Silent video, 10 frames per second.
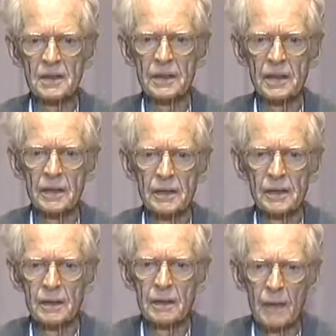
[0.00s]

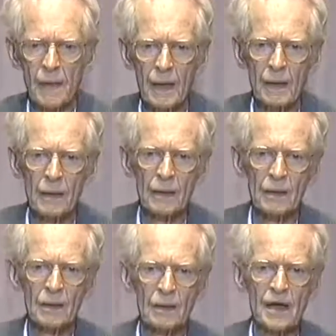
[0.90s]
the
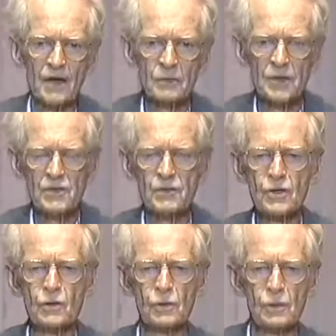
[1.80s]
language
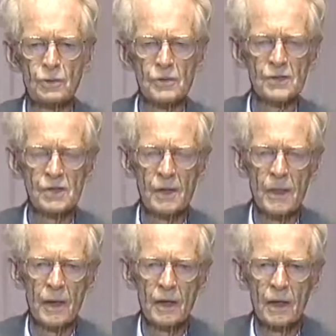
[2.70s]
used
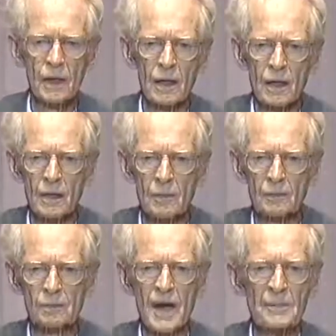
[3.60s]

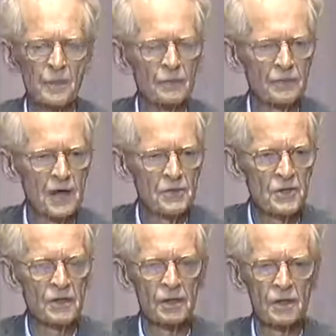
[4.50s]
by
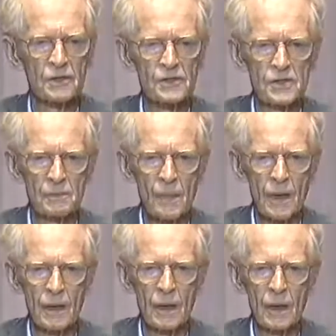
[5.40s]
professionals
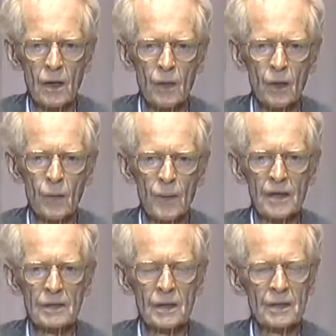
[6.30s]

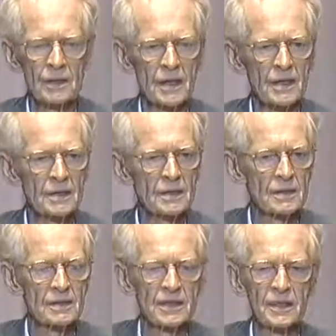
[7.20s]
when they
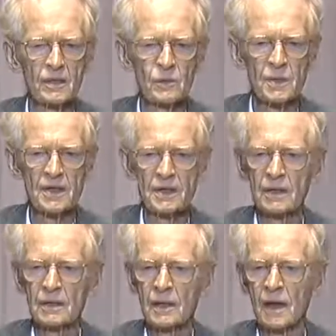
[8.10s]
deal with
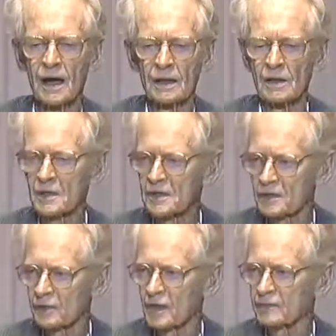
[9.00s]
their
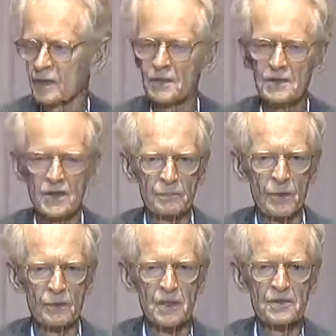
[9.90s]
clients, for the very
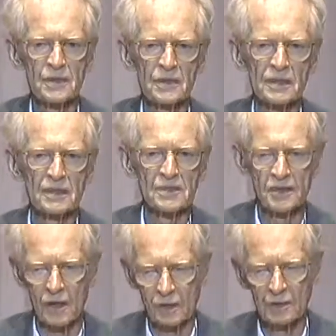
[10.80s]
simple reason it is
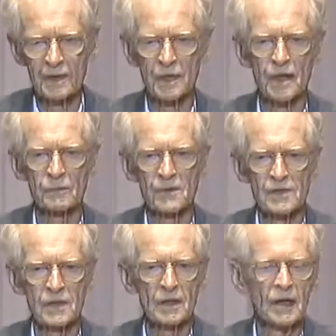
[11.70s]
the only language
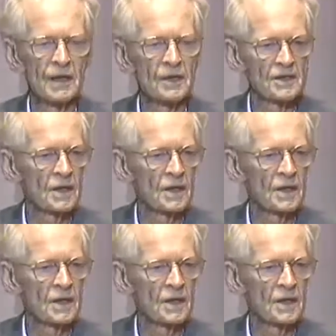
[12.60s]
the clients